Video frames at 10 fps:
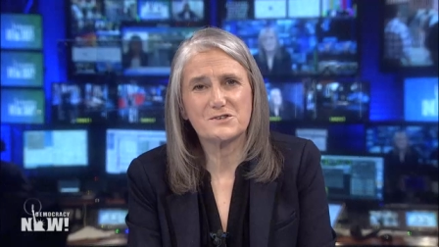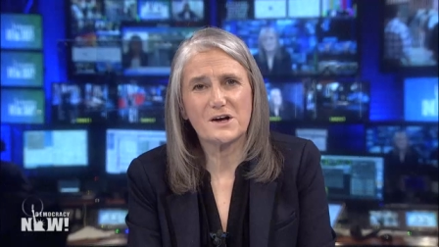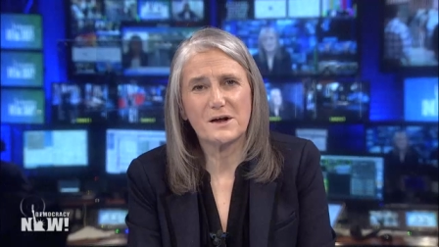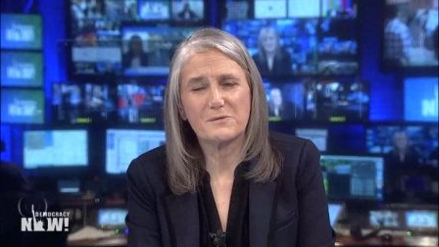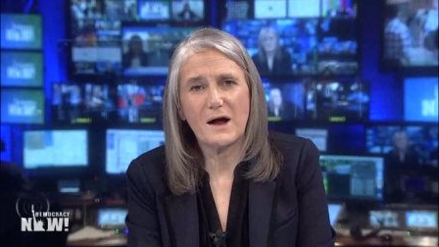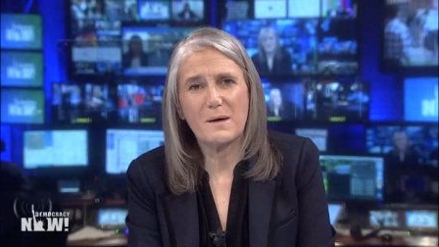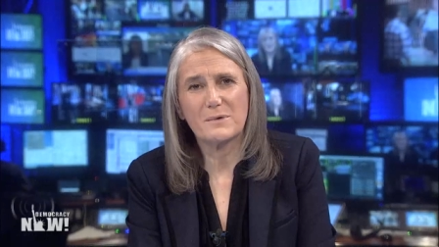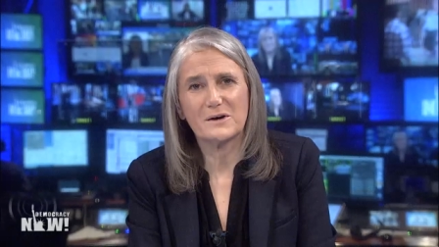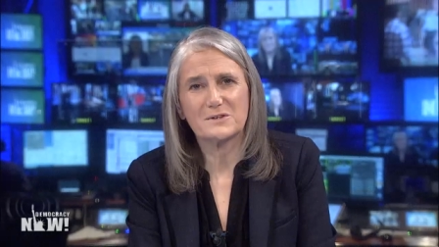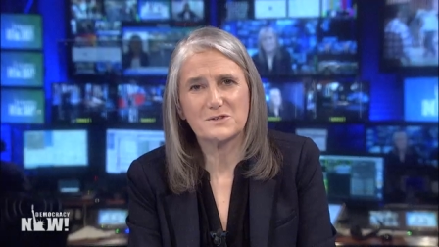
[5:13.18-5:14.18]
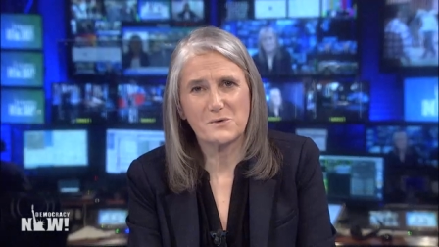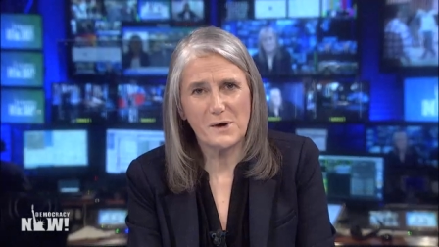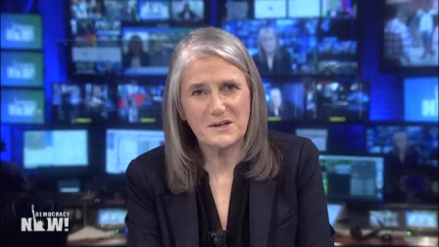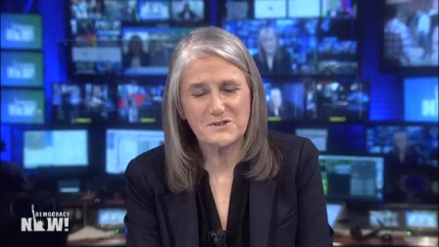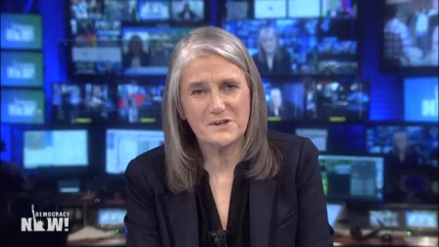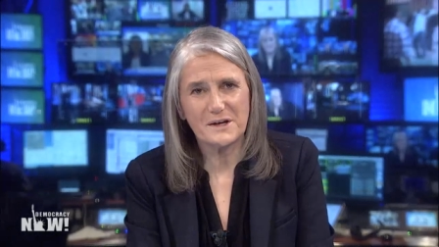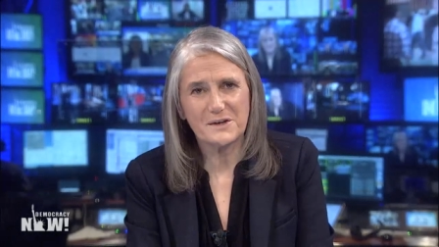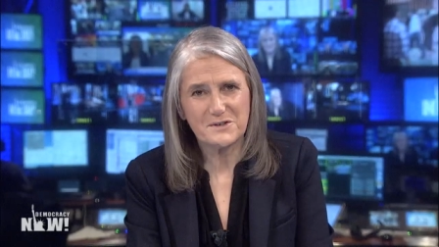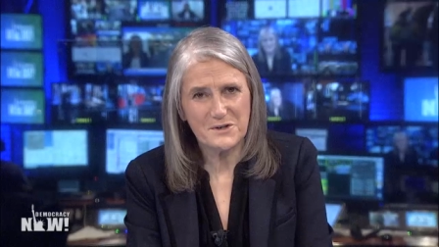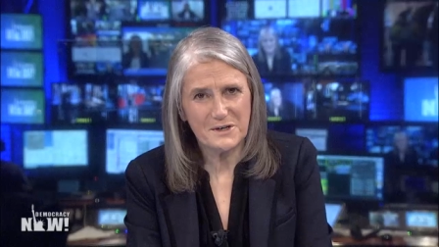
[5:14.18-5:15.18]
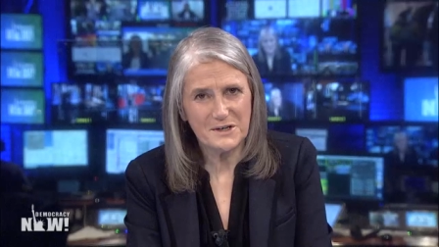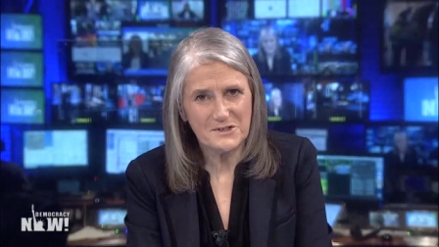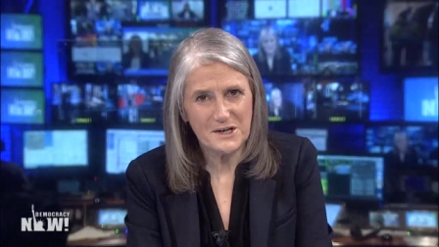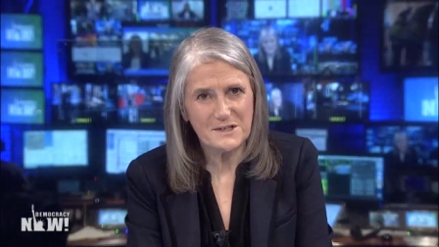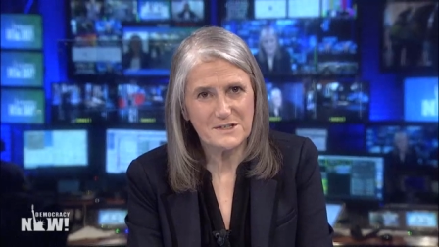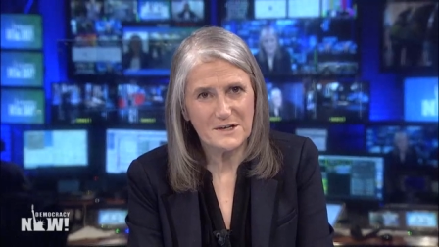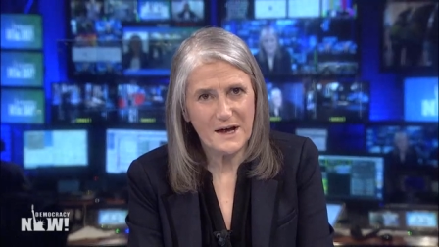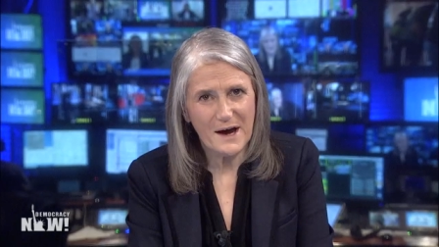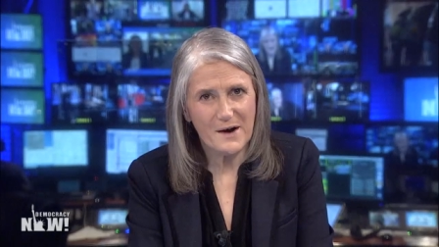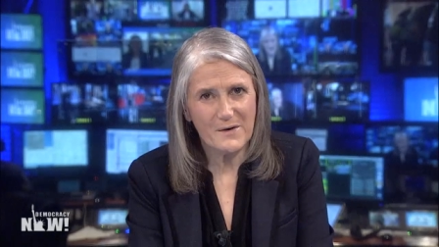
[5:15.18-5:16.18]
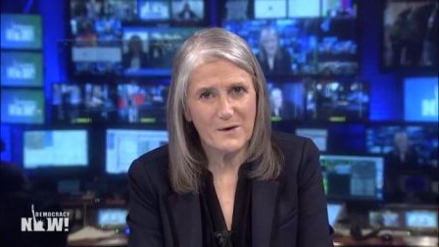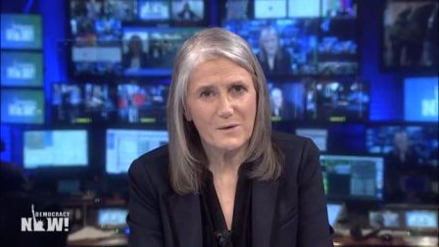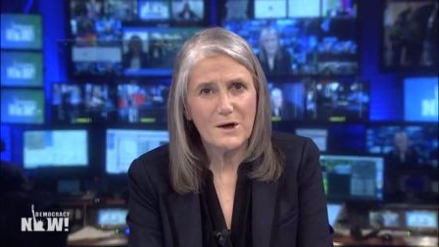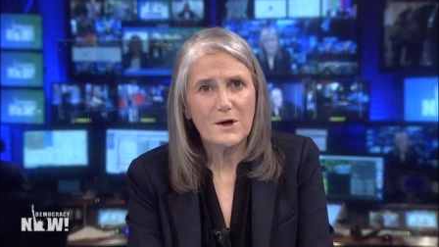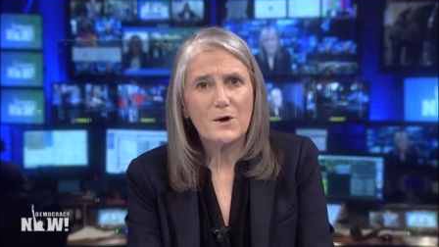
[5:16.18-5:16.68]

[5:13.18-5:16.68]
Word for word: John Roberts questioning attorney Jason Harrow,